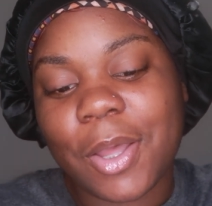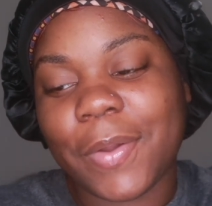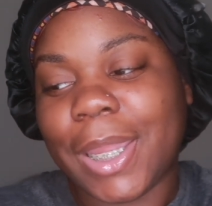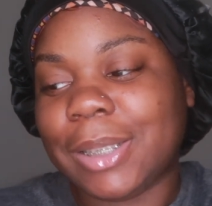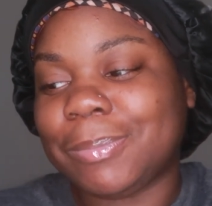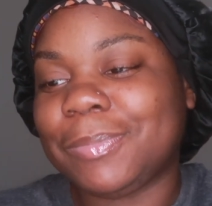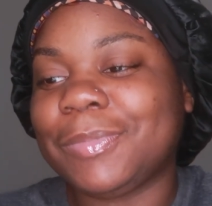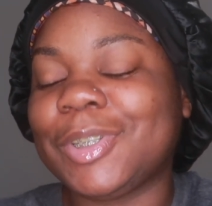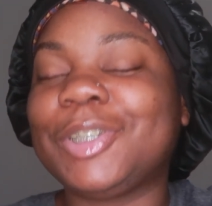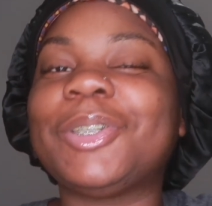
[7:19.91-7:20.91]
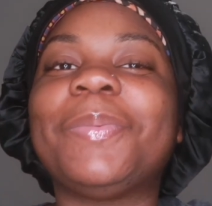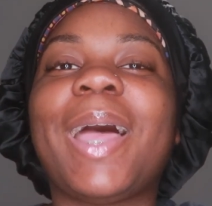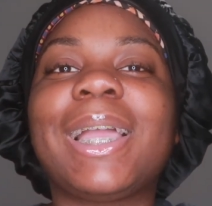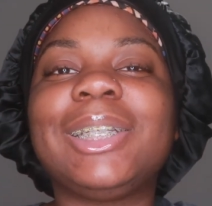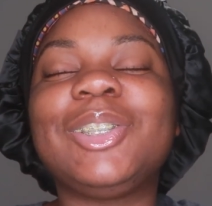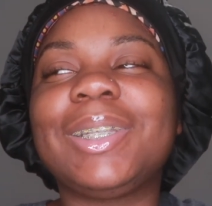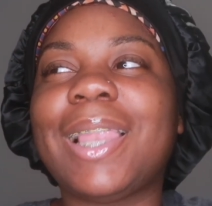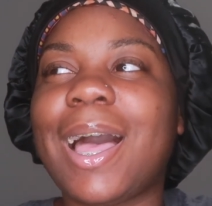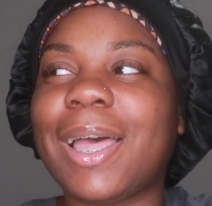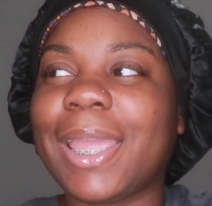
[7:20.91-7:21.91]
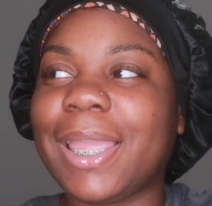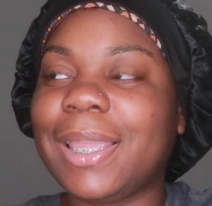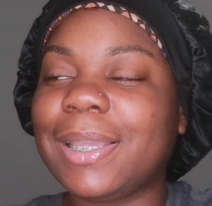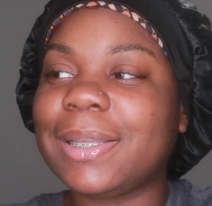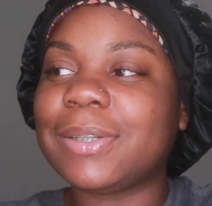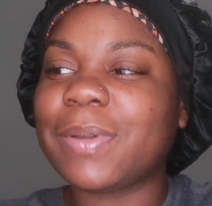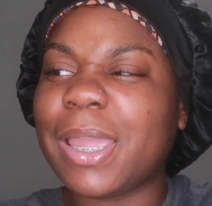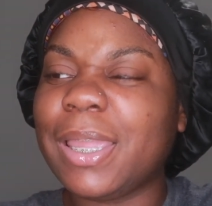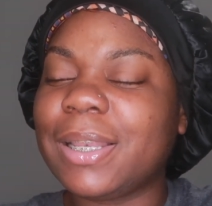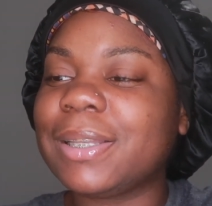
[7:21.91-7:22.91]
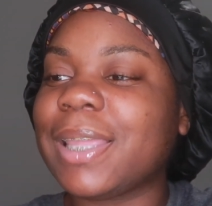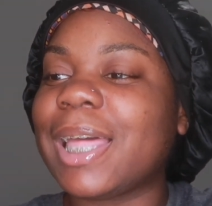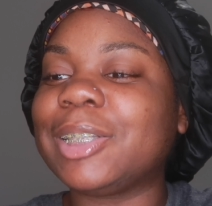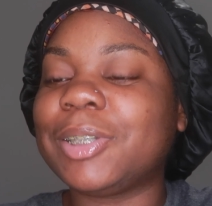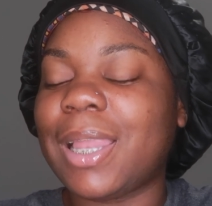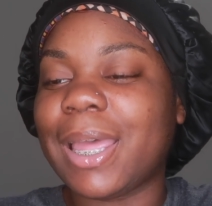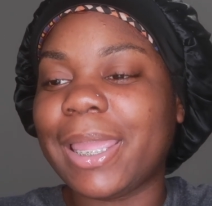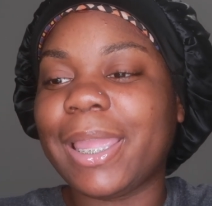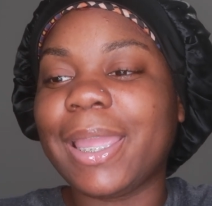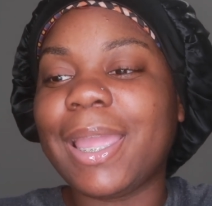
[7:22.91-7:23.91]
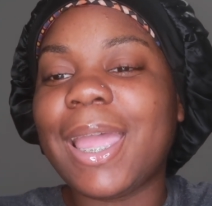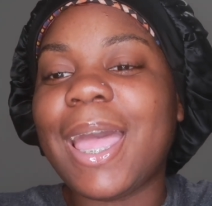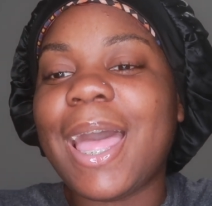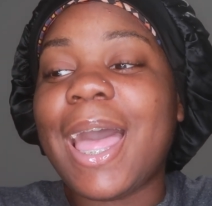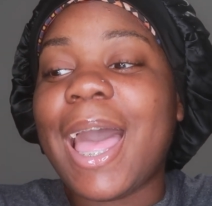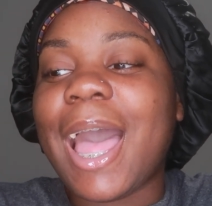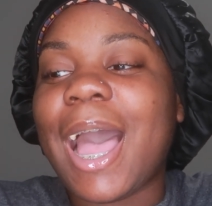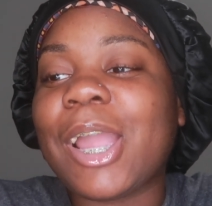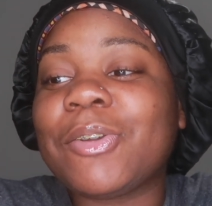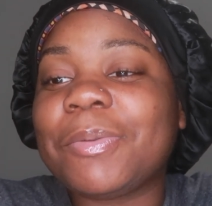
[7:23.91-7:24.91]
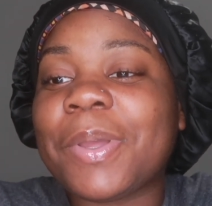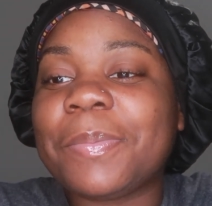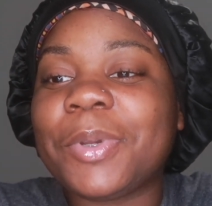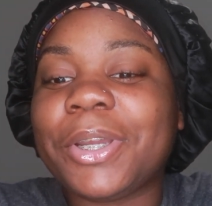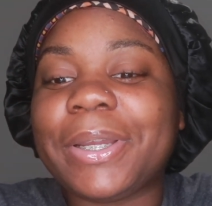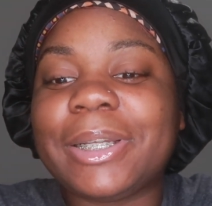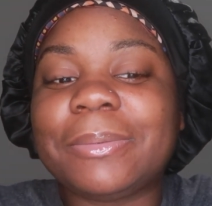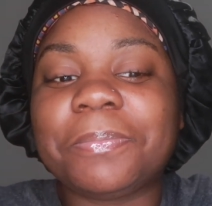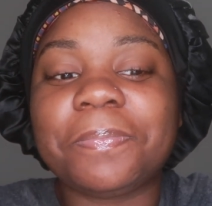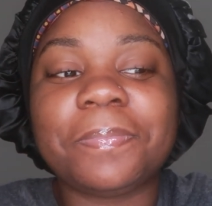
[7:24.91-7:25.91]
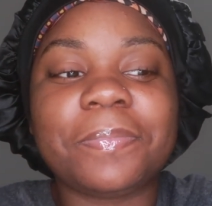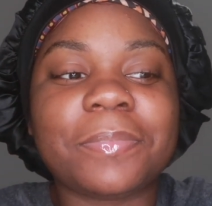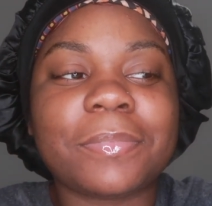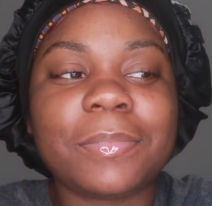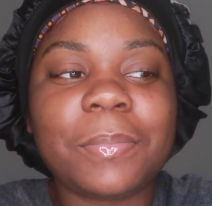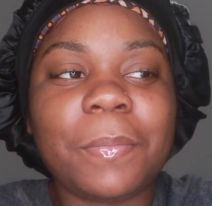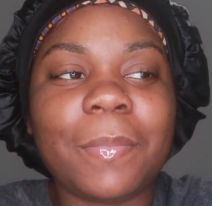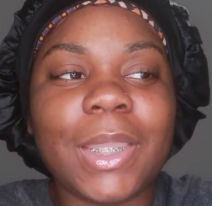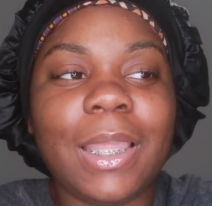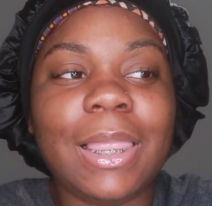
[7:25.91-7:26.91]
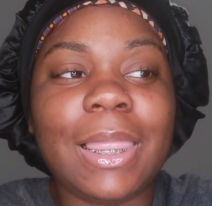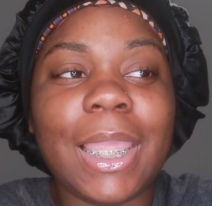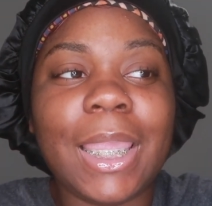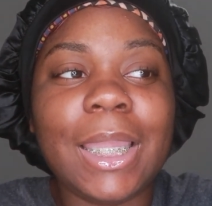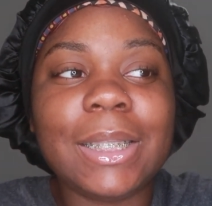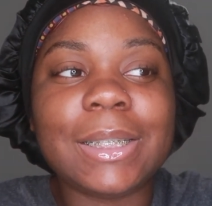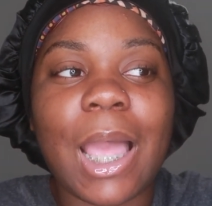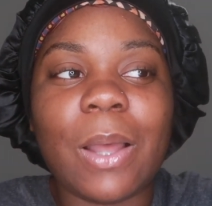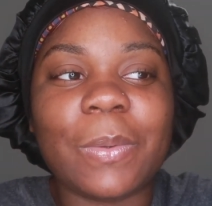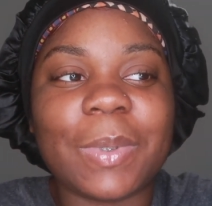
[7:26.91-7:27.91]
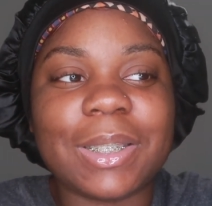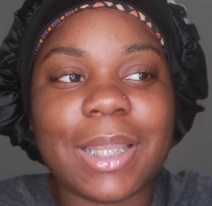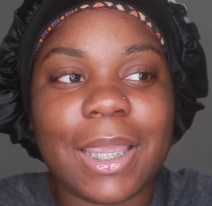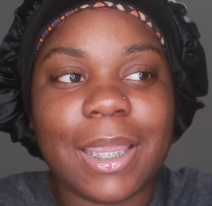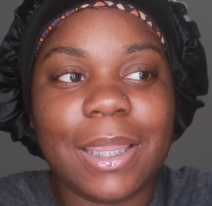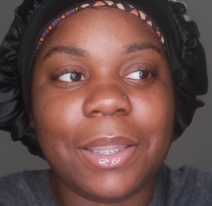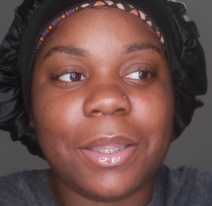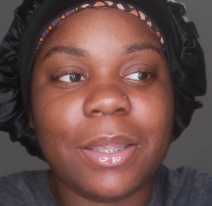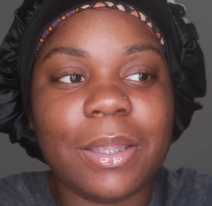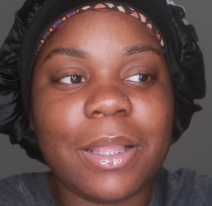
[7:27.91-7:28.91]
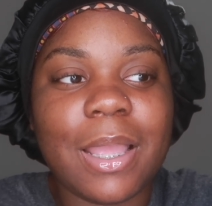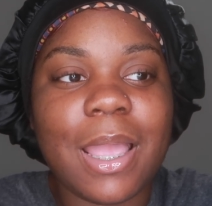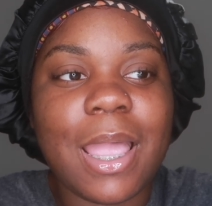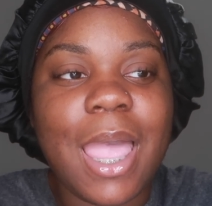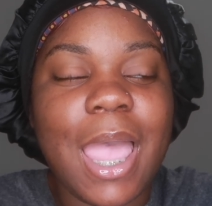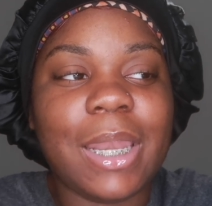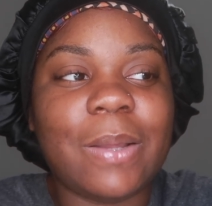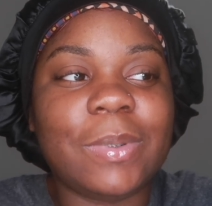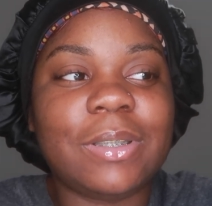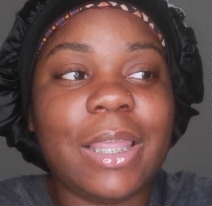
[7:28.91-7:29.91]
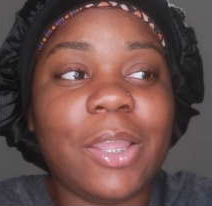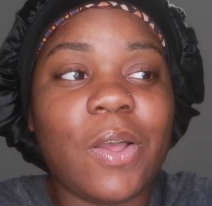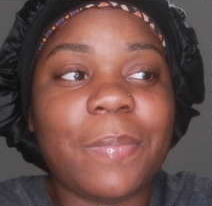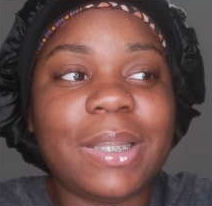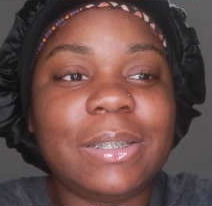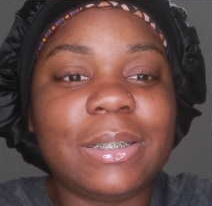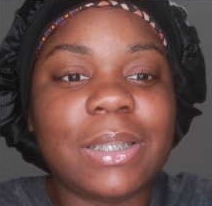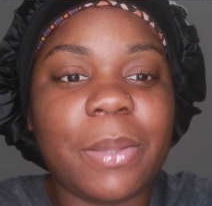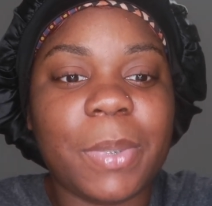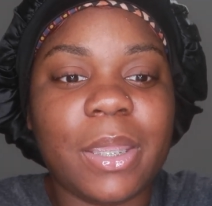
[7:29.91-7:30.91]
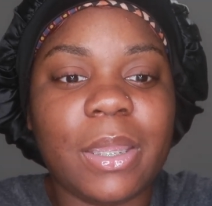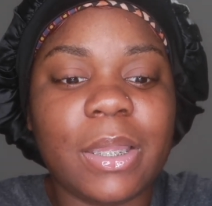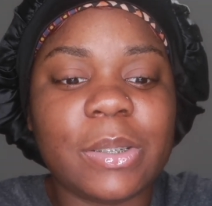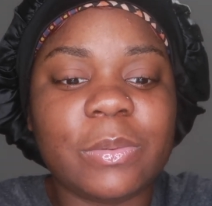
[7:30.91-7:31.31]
all right so back in July right yeah July I remember laying down one day and I was laying on my stomach